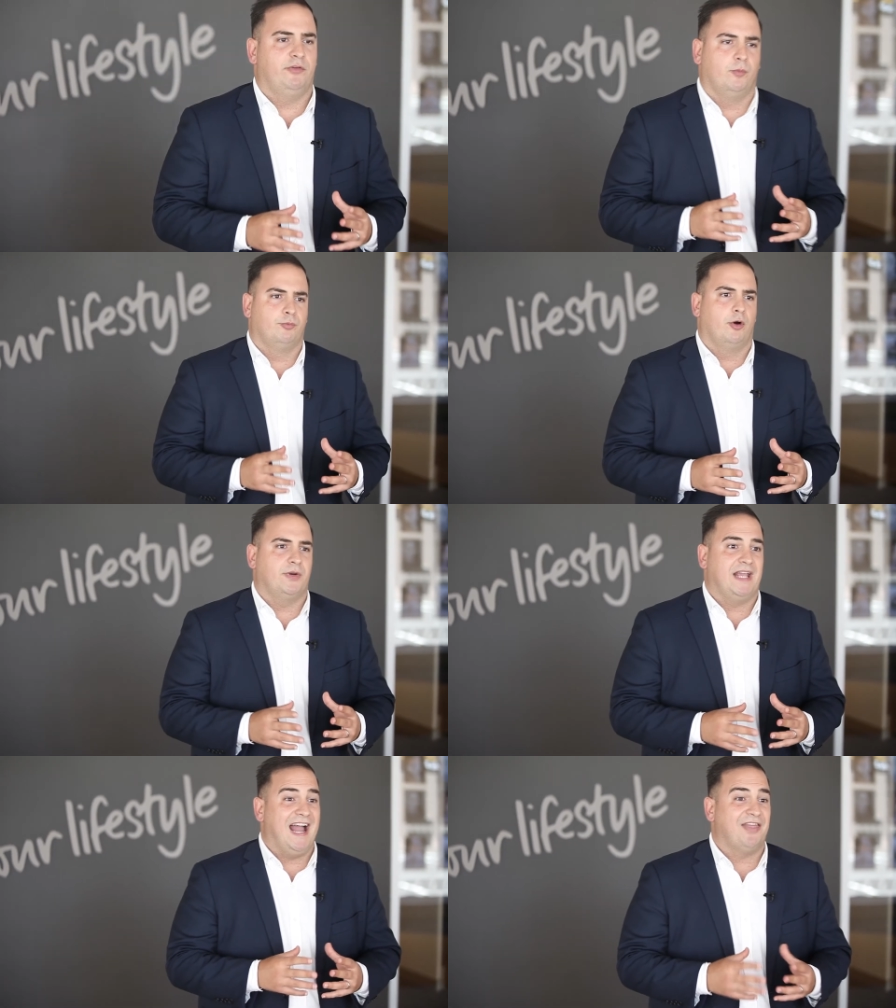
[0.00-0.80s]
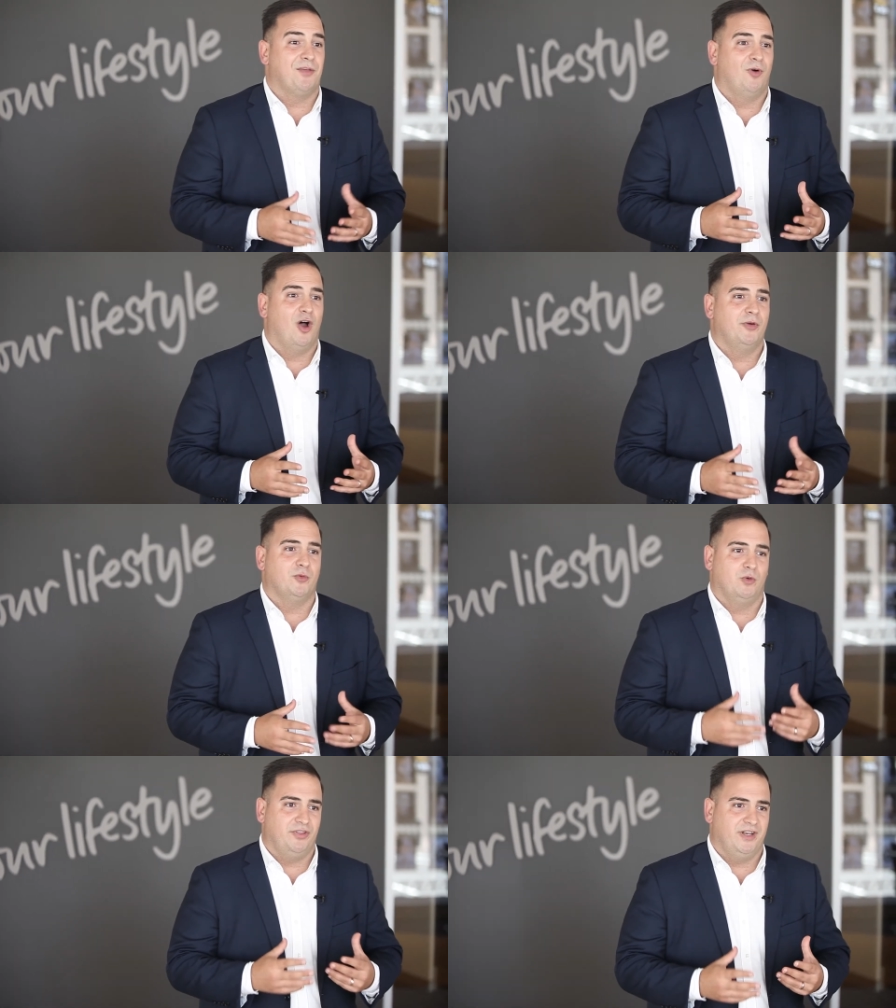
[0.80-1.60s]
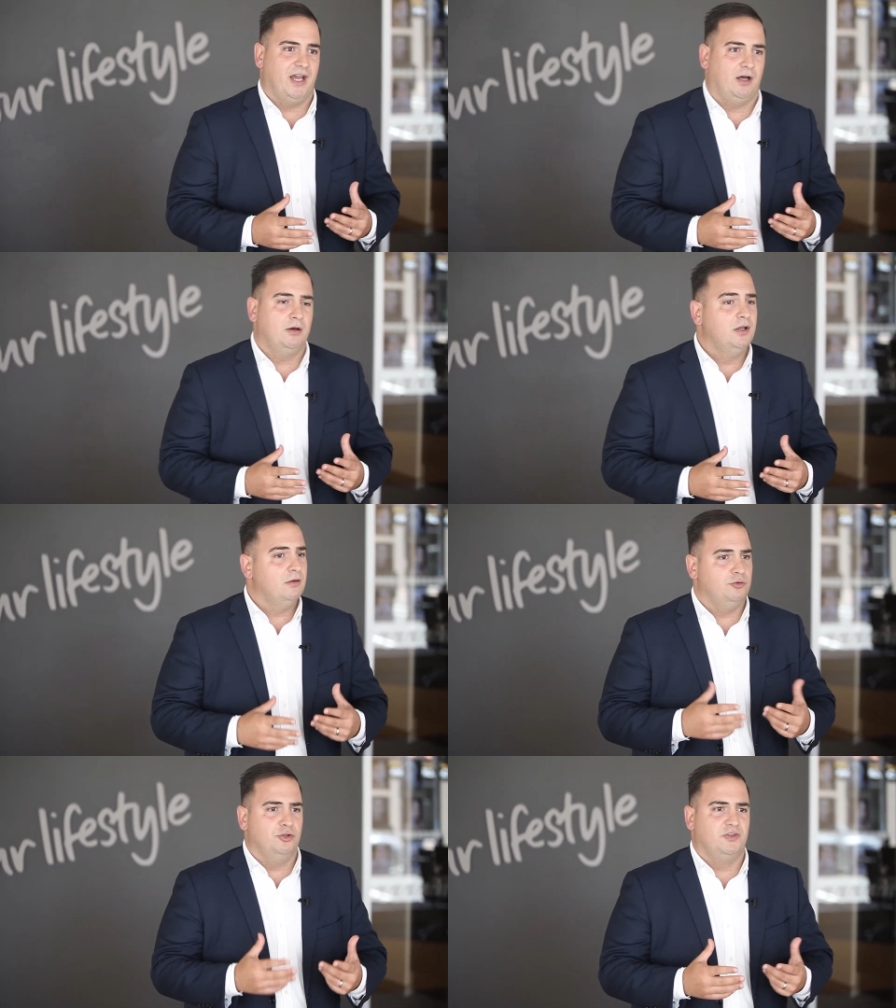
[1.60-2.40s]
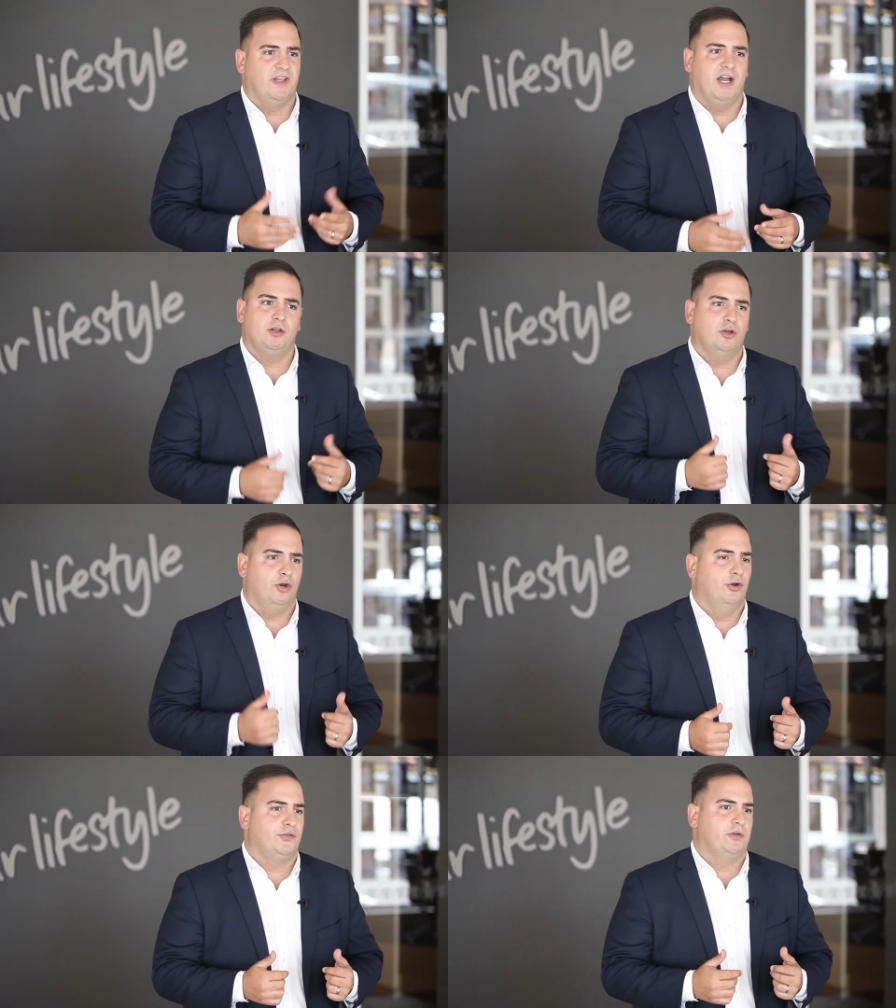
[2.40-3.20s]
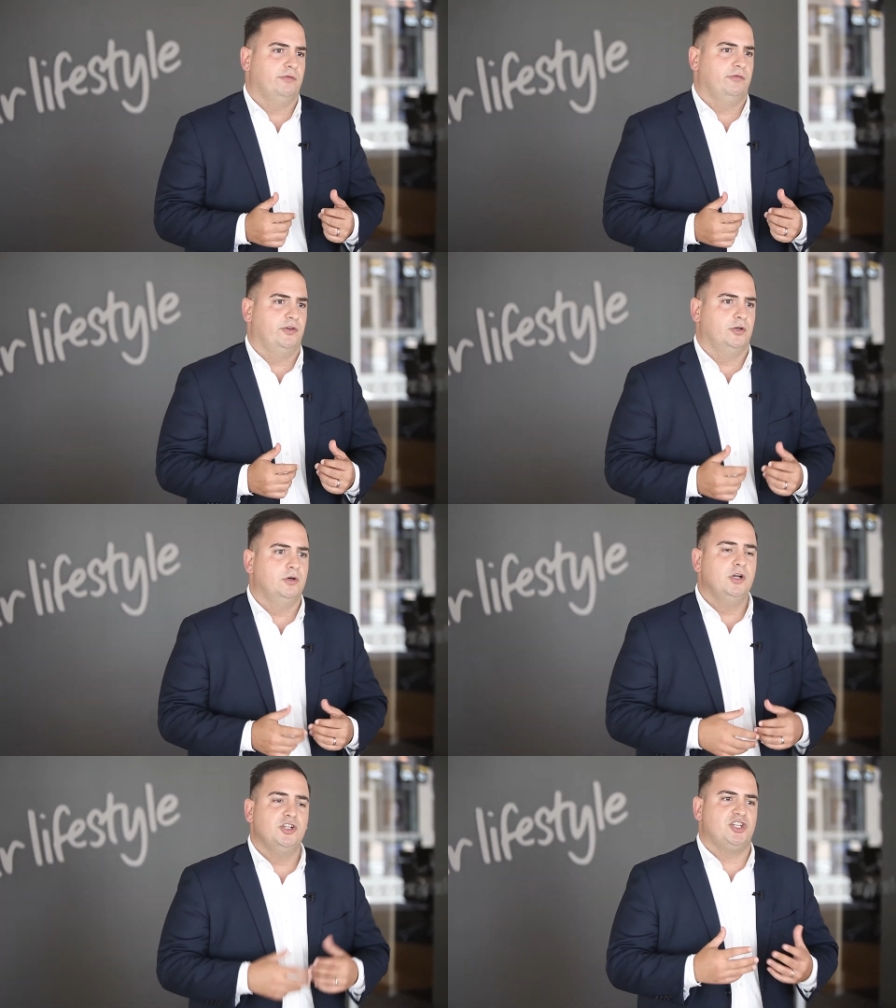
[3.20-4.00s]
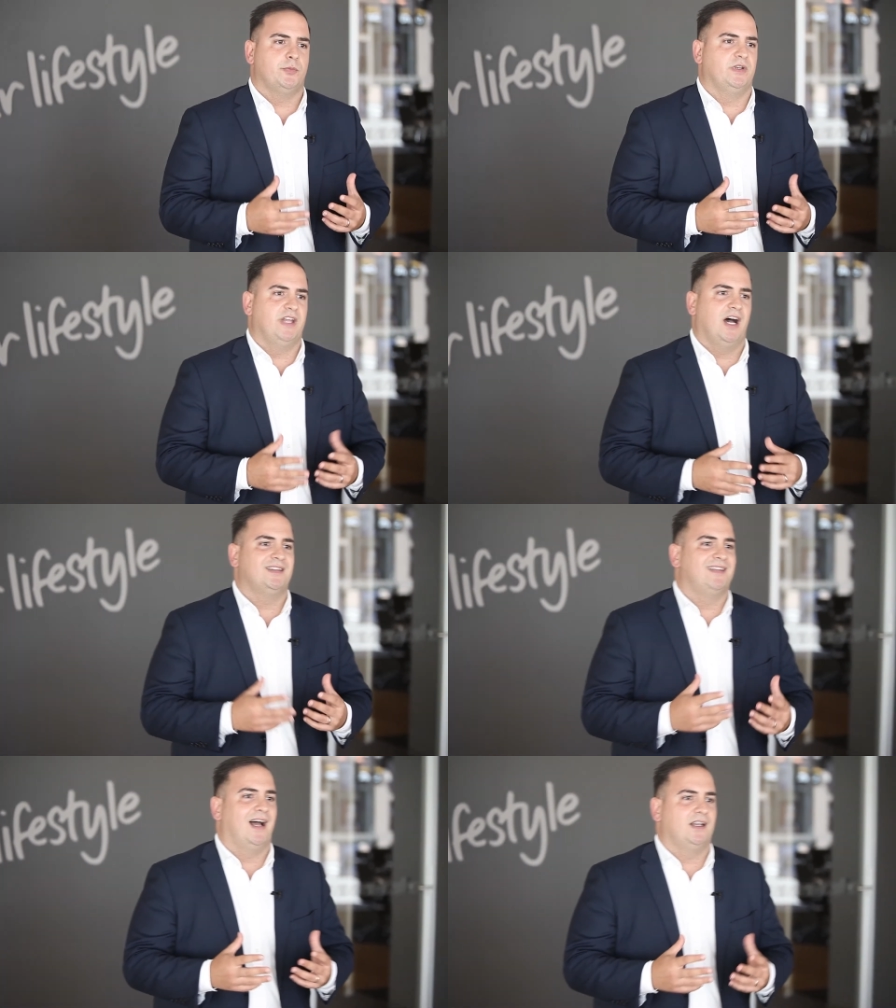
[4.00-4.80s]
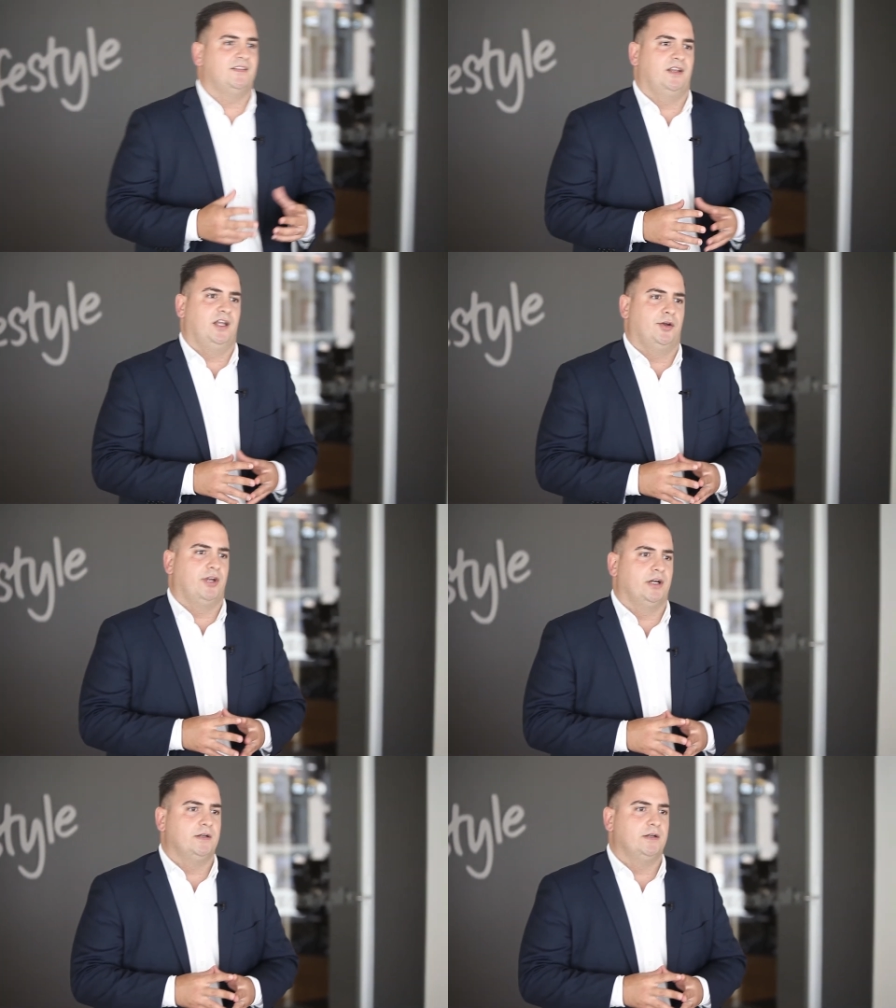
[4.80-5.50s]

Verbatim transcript: for property at the moment within our Newtown, Erskineville, Chippendale, Darlington area.